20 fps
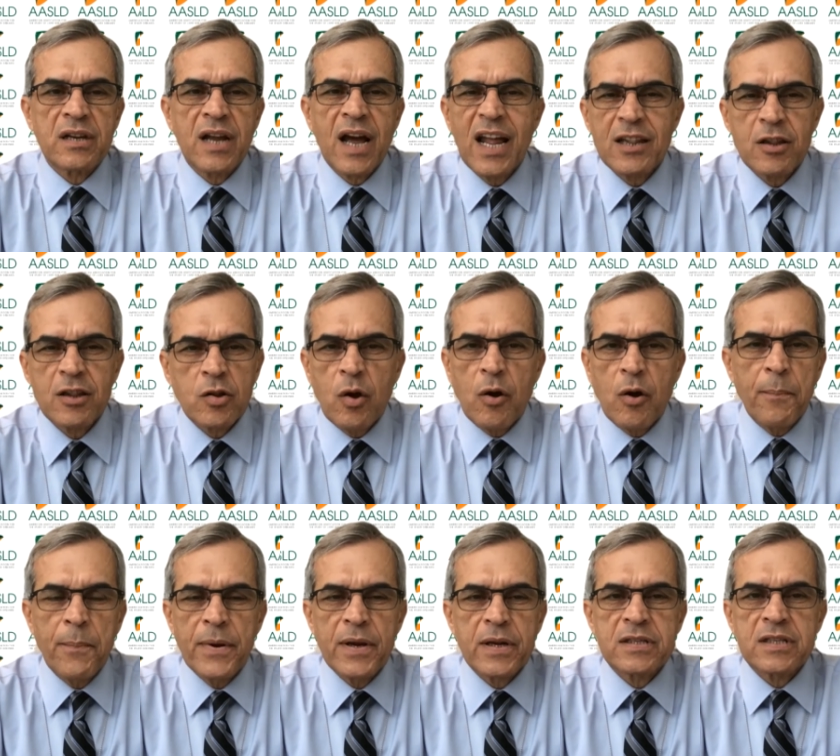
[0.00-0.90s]
hot
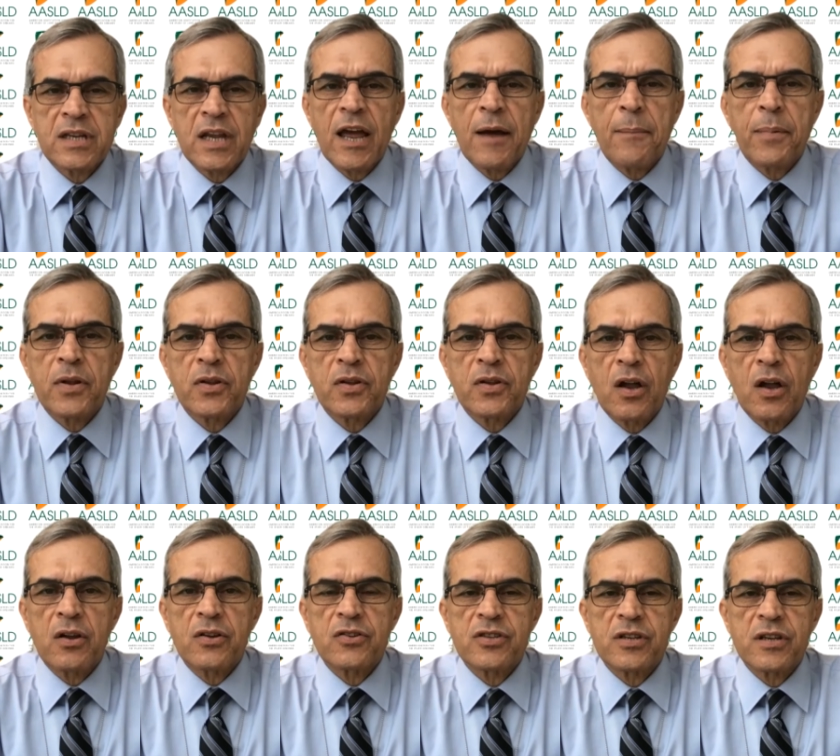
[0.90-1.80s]
topics in
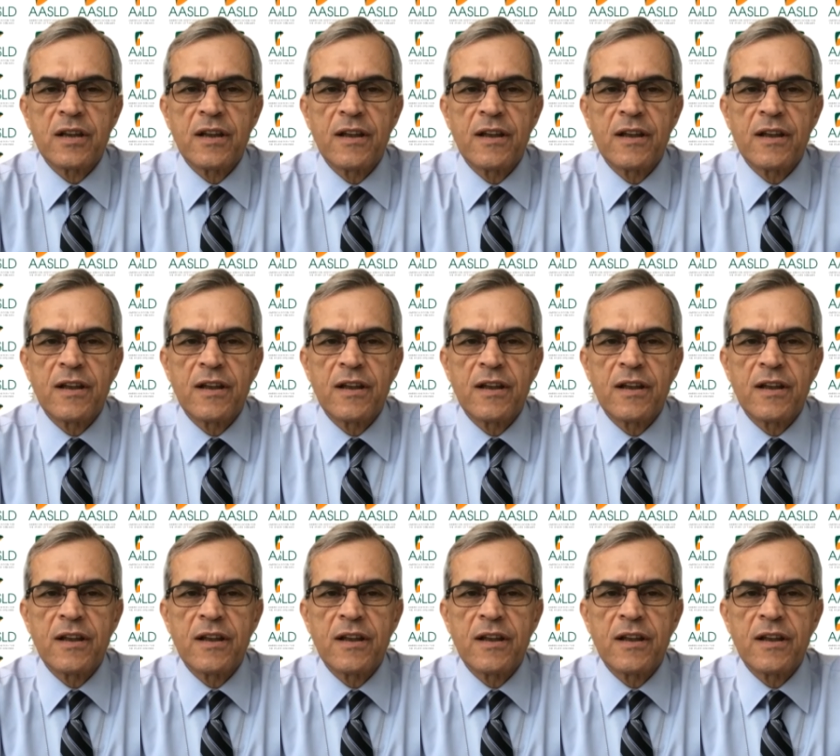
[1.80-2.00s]
hepatology.